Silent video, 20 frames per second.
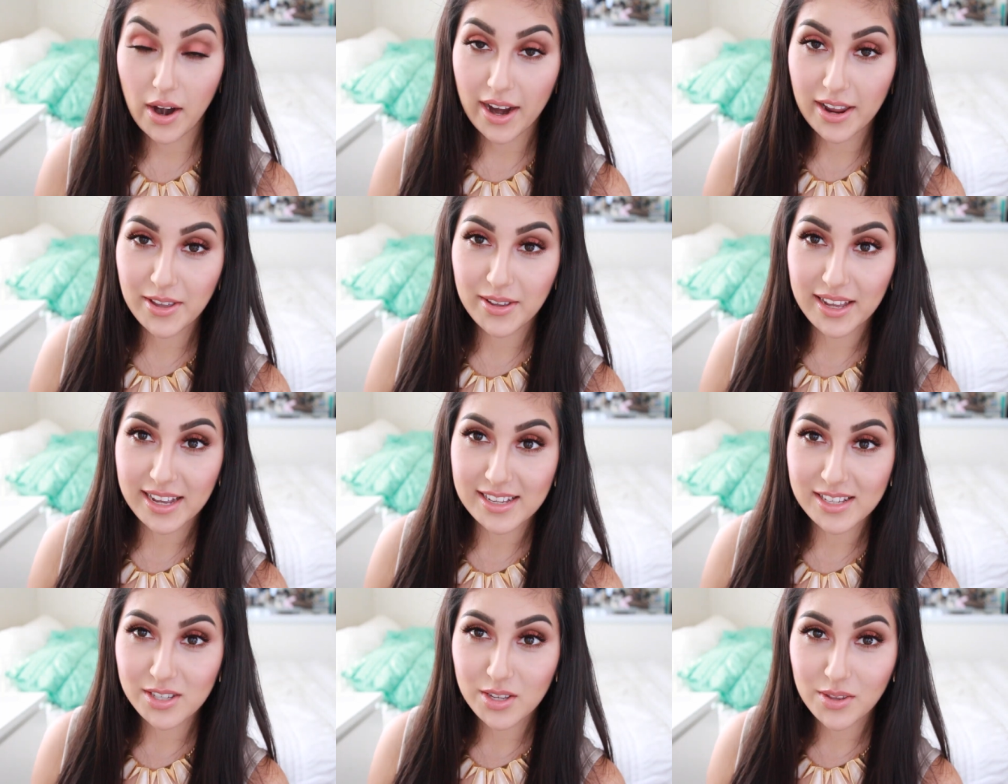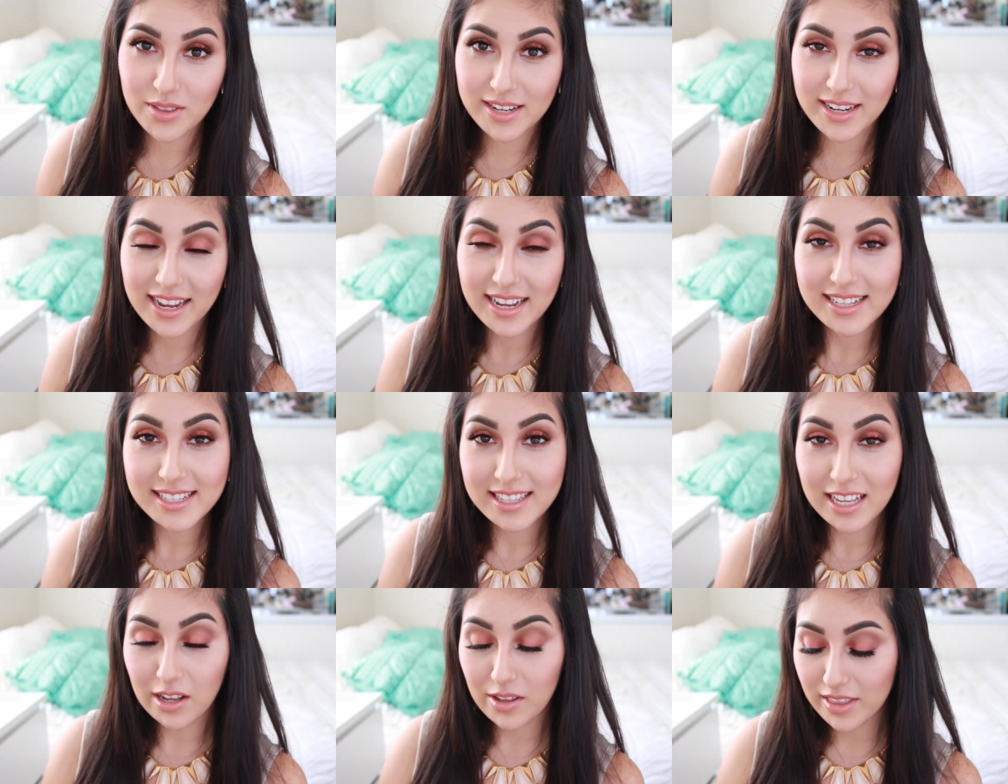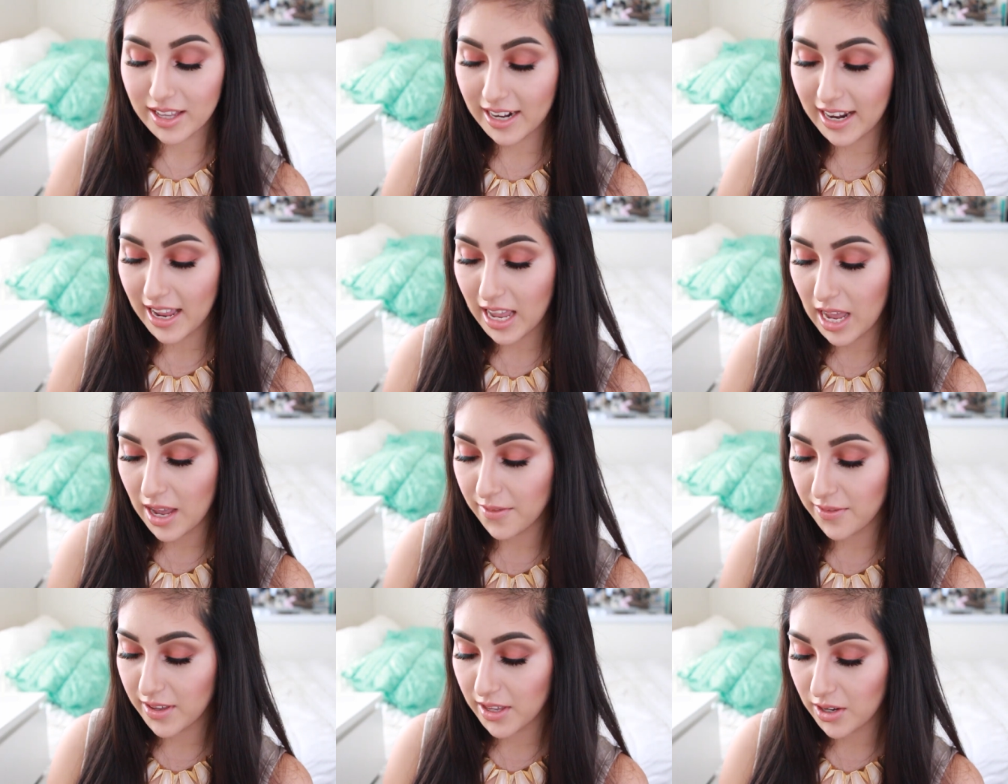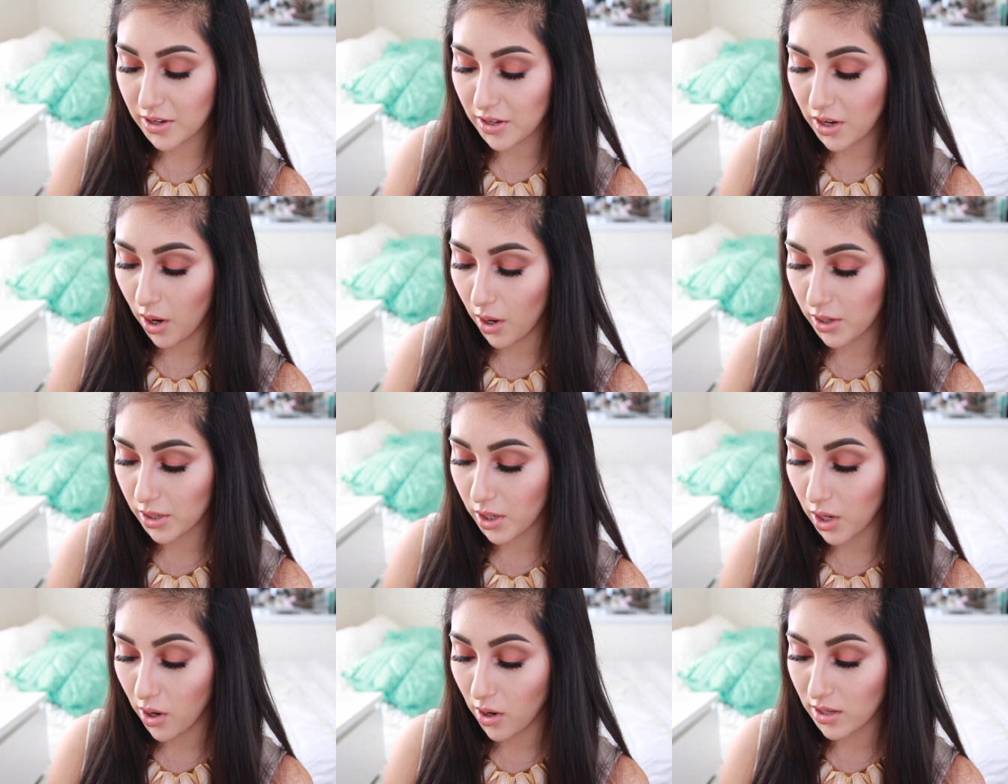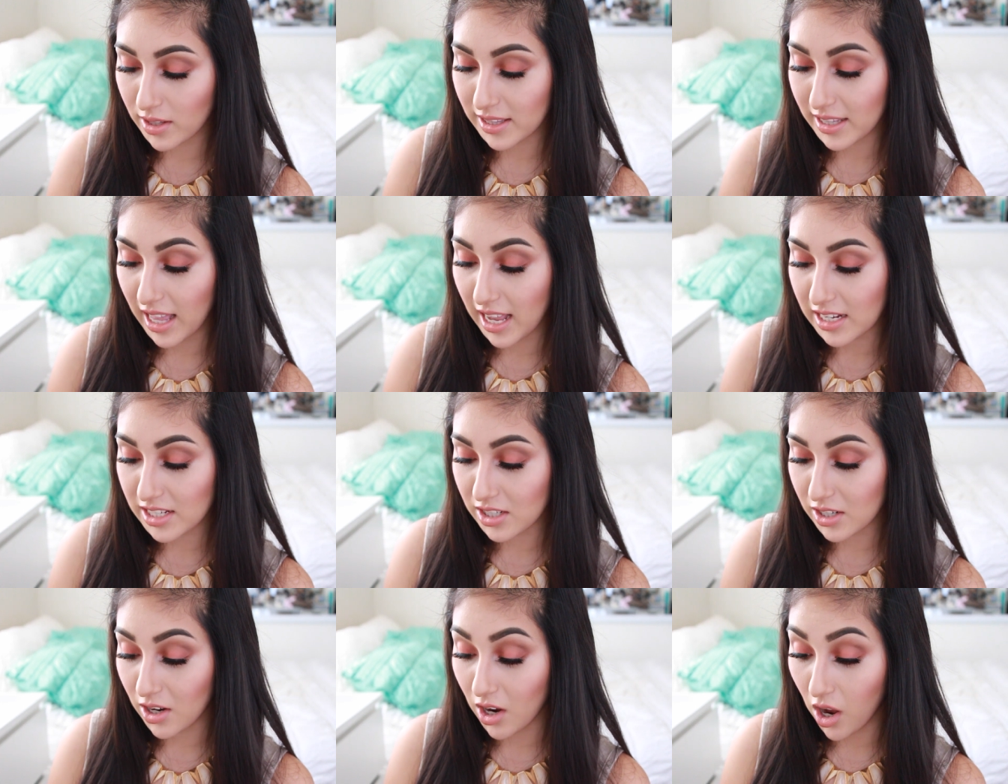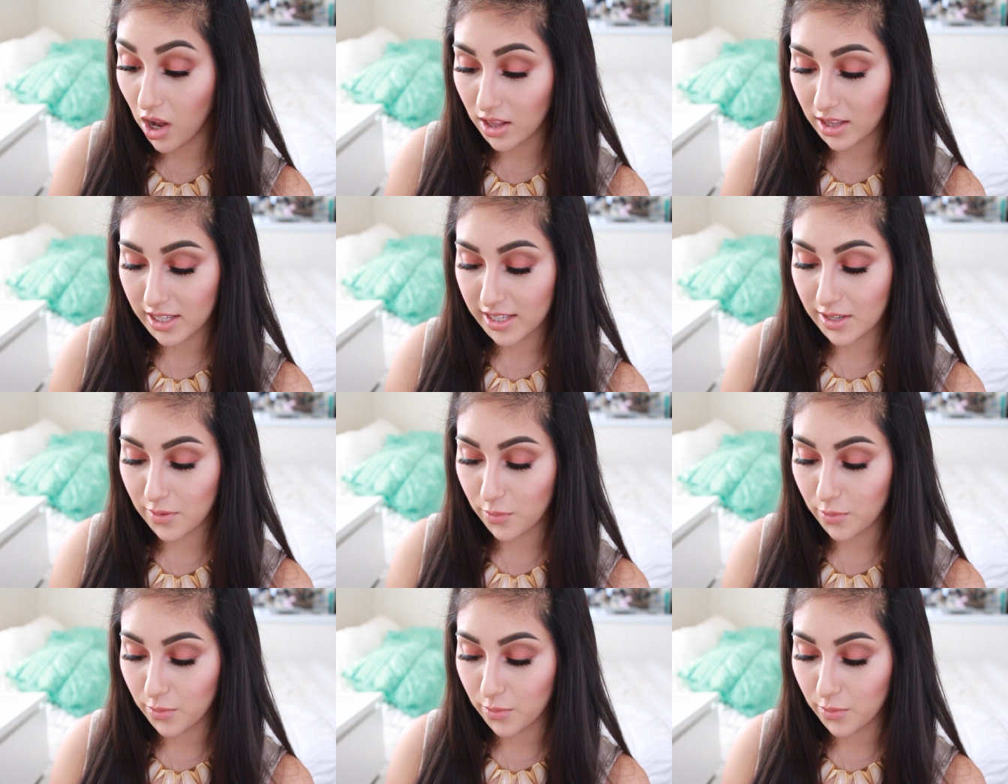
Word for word: Alright you guys, so the next style that I have here are called Lashaholic,